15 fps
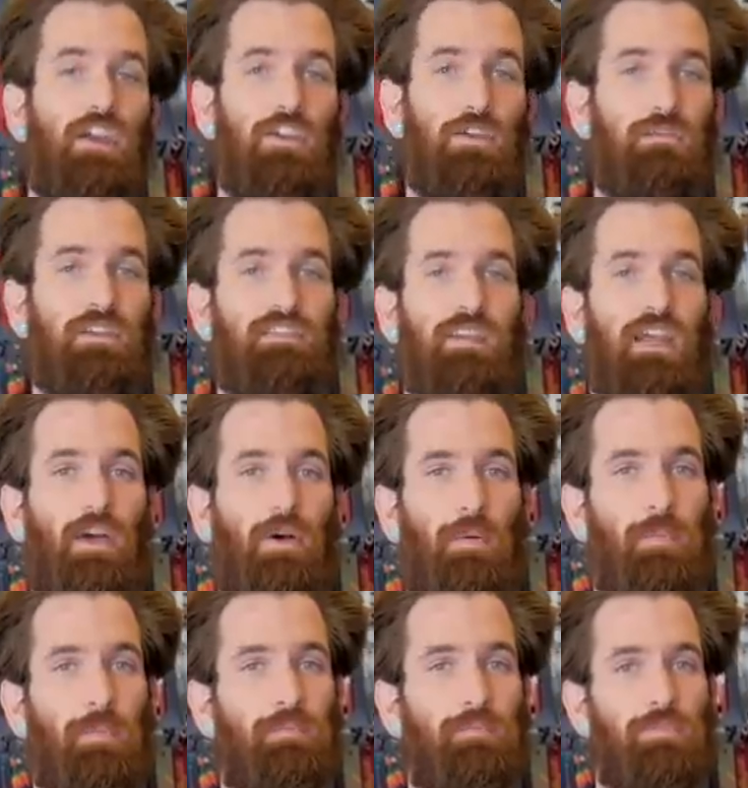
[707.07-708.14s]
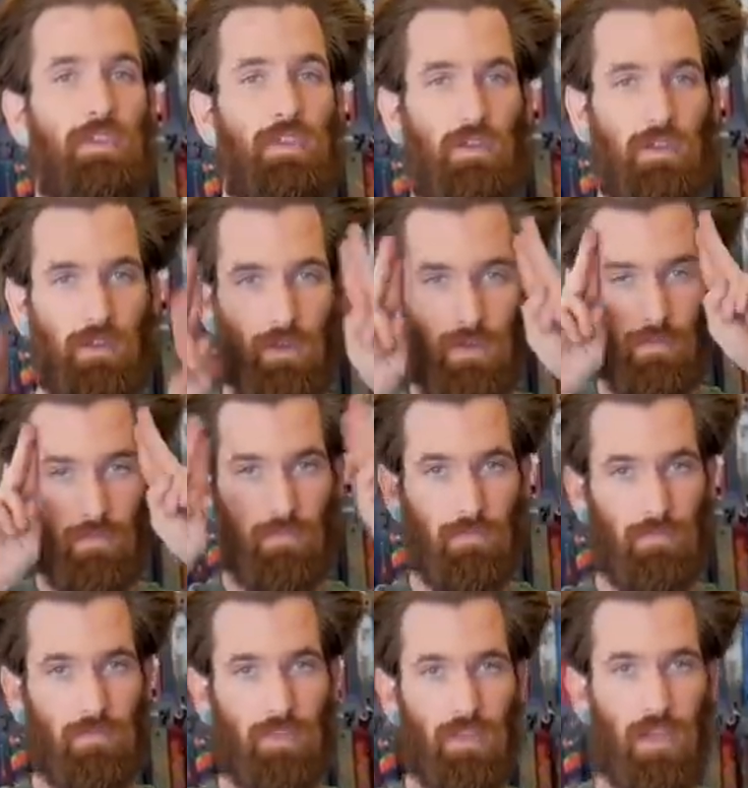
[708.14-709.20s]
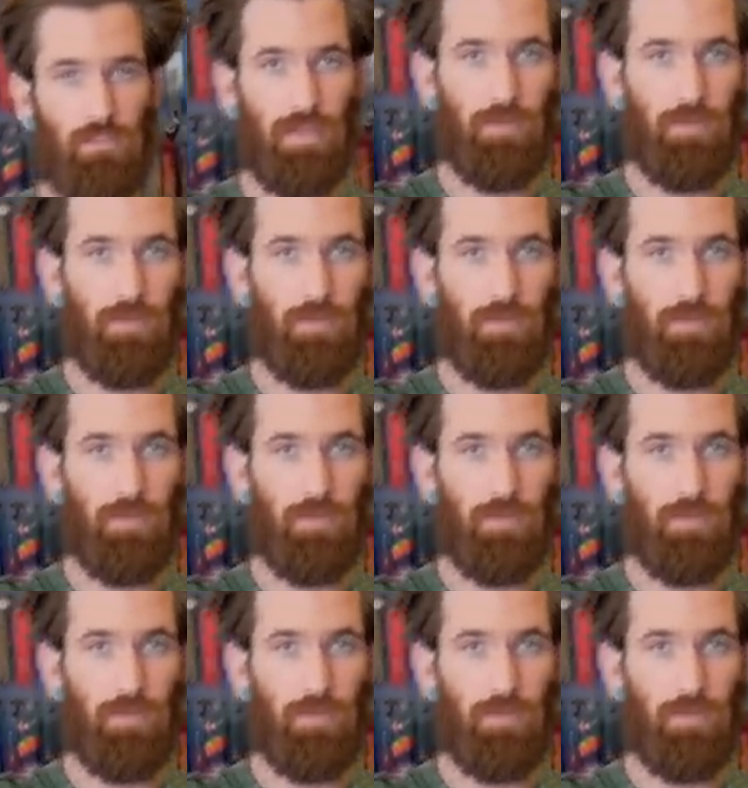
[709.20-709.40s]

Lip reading: you're missing out. Love